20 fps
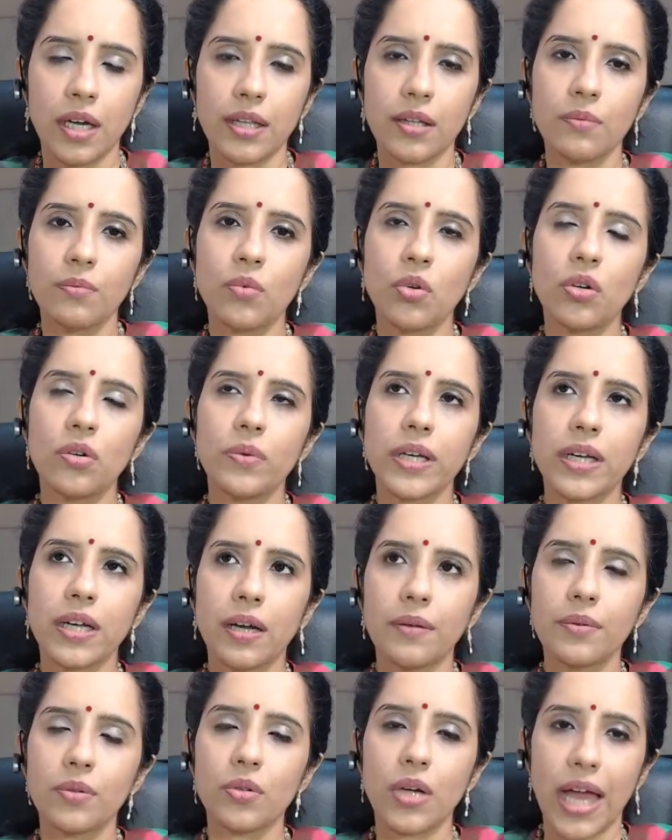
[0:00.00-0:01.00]
And the more we
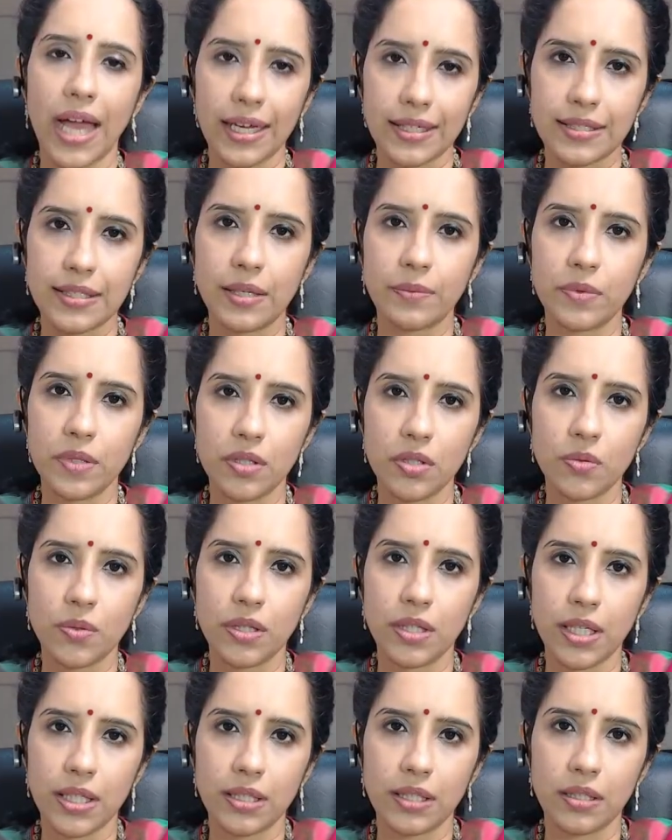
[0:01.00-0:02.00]
come to acceptance
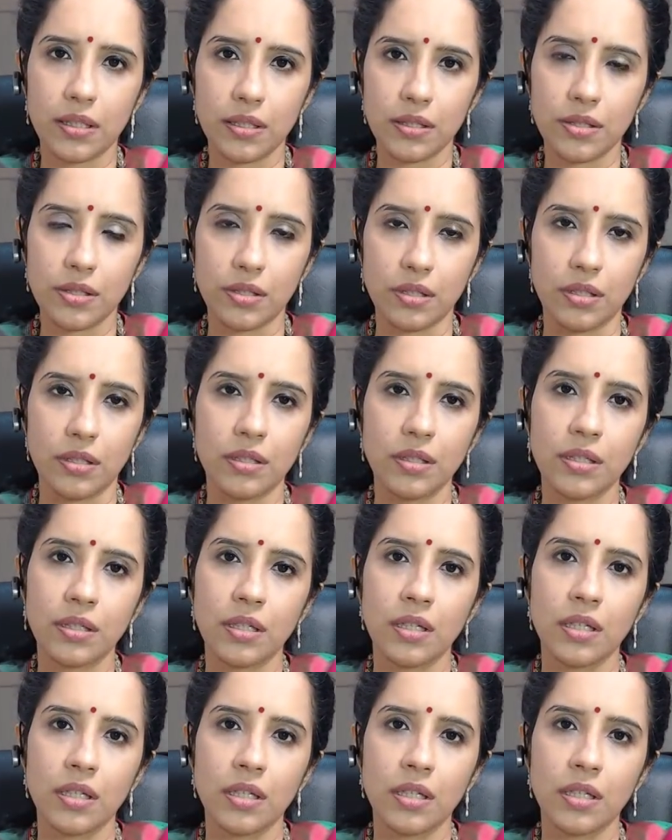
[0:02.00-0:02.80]
with that condition,